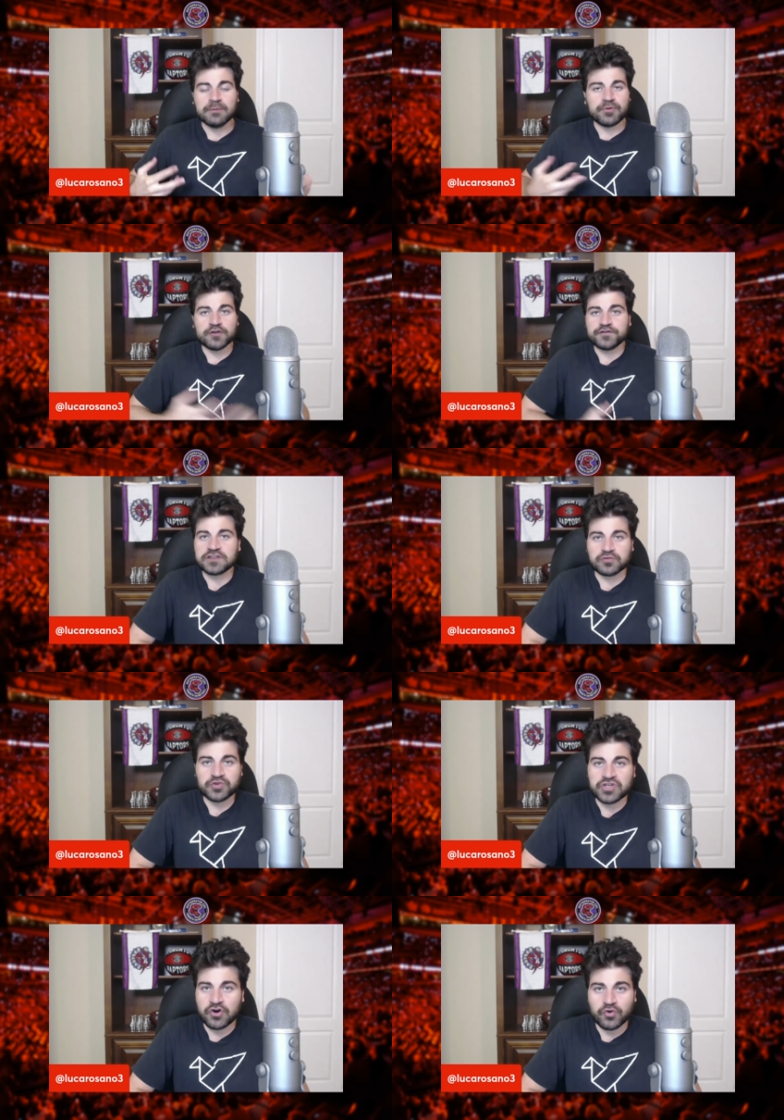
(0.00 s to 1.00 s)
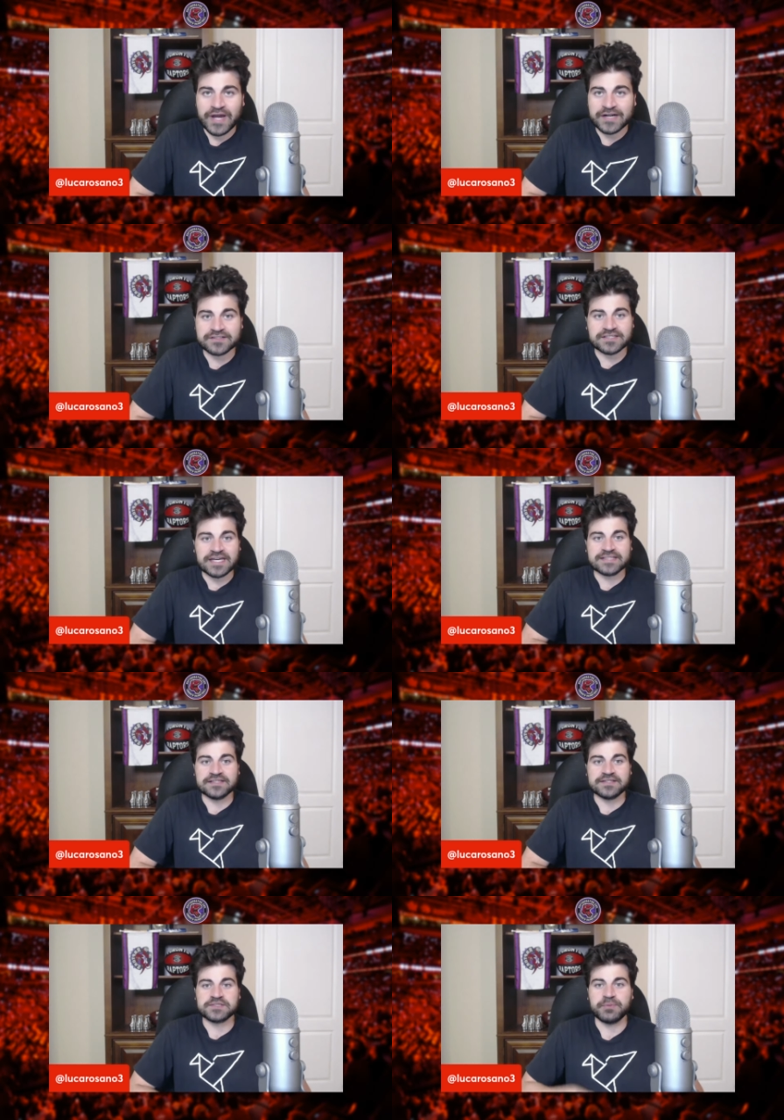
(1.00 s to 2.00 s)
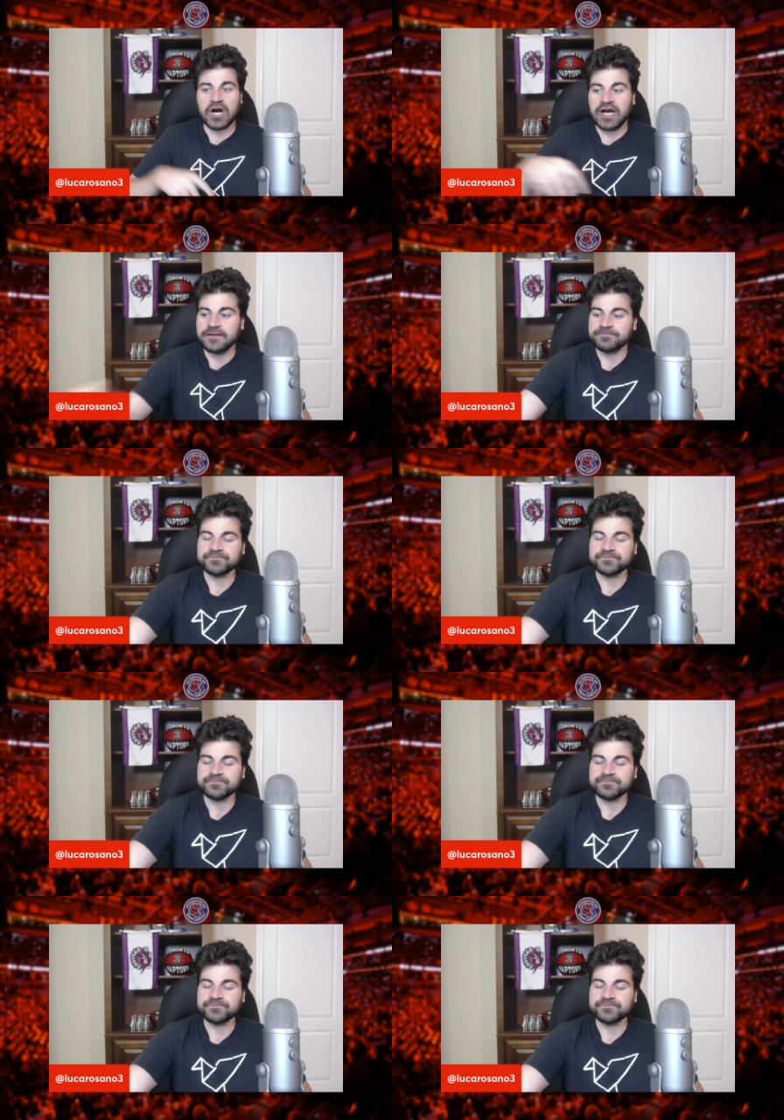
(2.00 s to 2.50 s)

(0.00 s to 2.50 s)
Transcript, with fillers: Perfect 3 0 record to get to this spot.